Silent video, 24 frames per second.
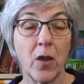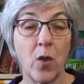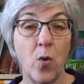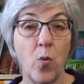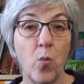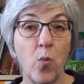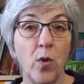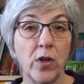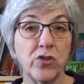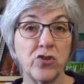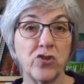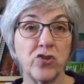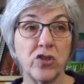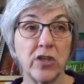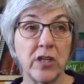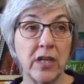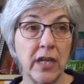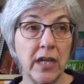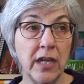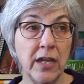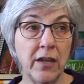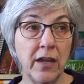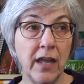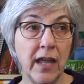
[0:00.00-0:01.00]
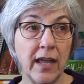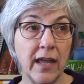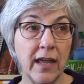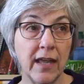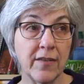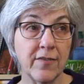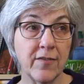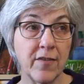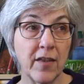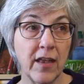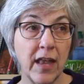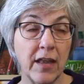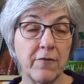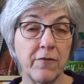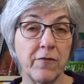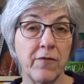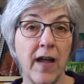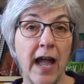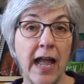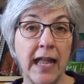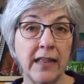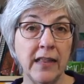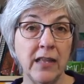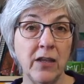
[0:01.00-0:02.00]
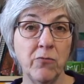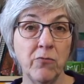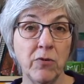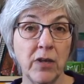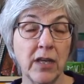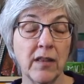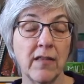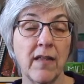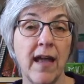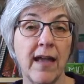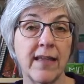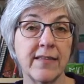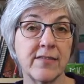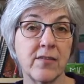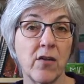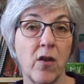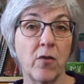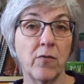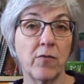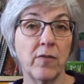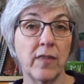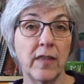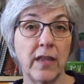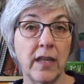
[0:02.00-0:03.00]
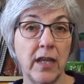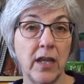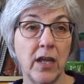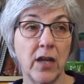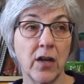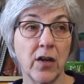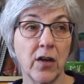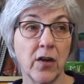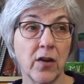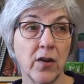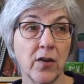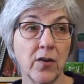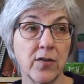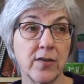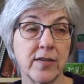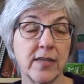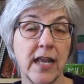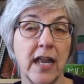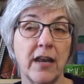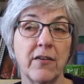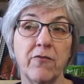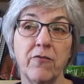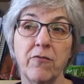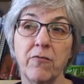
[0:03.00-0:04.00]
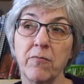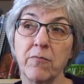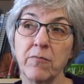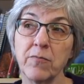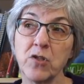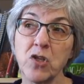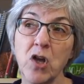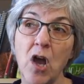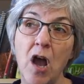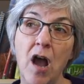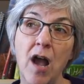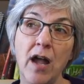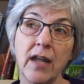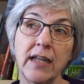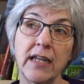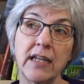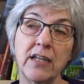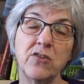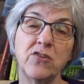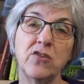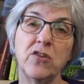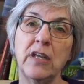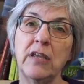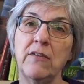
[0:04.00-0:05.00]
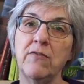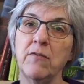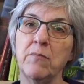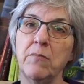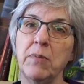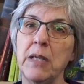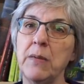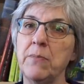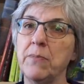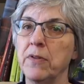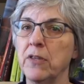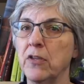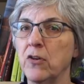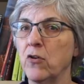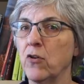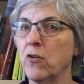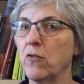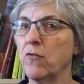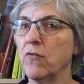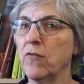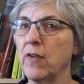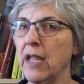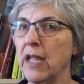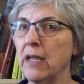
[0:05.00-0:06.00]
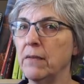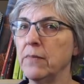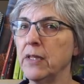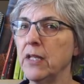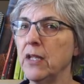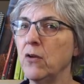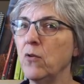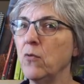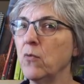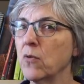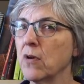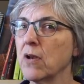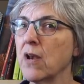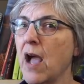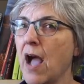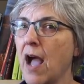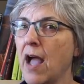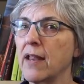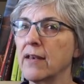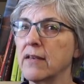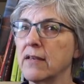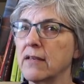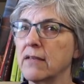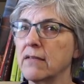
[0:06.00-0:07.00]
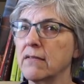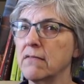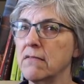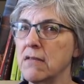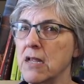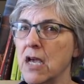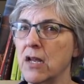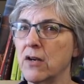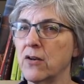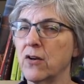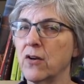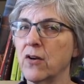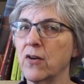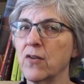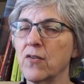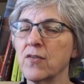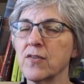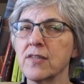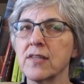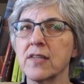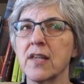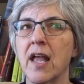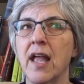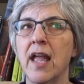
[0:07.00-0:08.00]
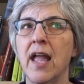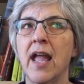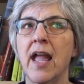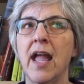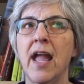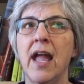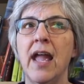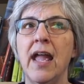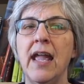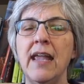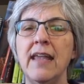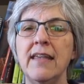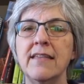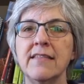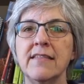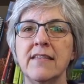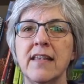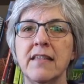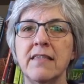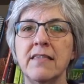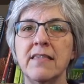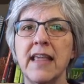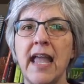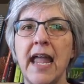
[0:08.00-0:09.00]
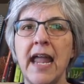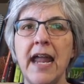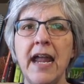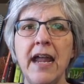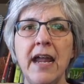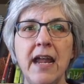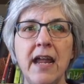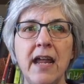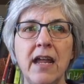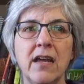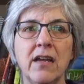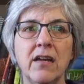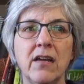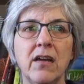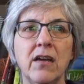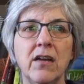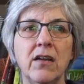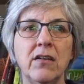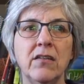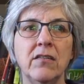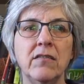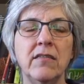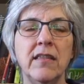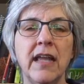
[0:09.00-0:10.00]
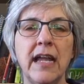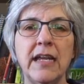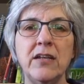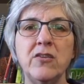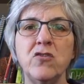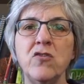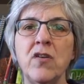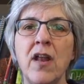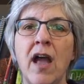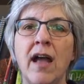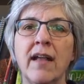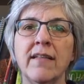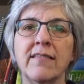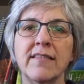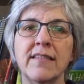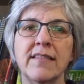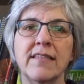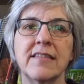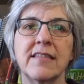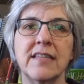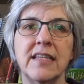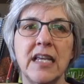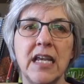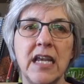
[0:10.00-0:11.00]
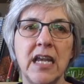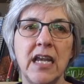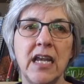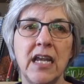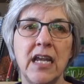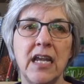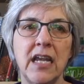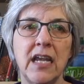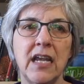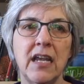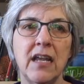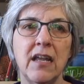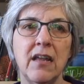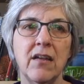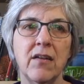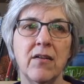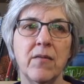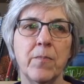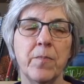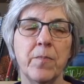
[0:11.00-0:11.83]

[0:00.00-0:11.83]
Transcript: what she had finally realized over the years, and from talking to even people in her family who were not knitters, is that they they do not see